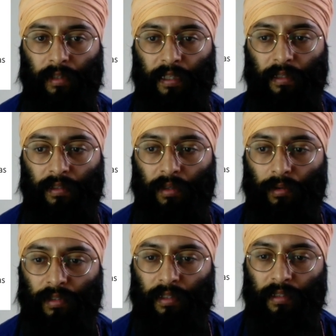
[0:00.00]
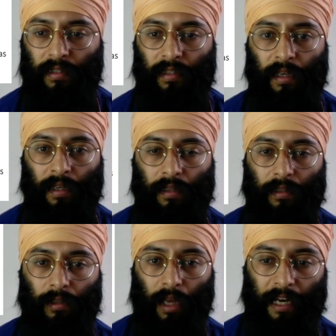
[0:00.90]
the consultants, the
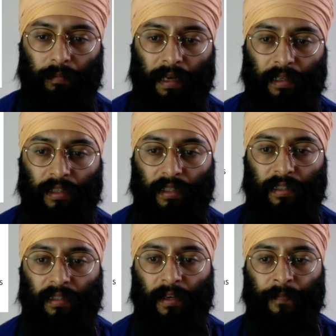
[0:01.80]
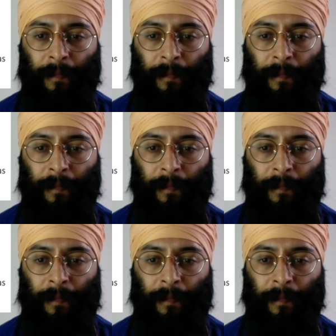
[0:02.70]
line managers,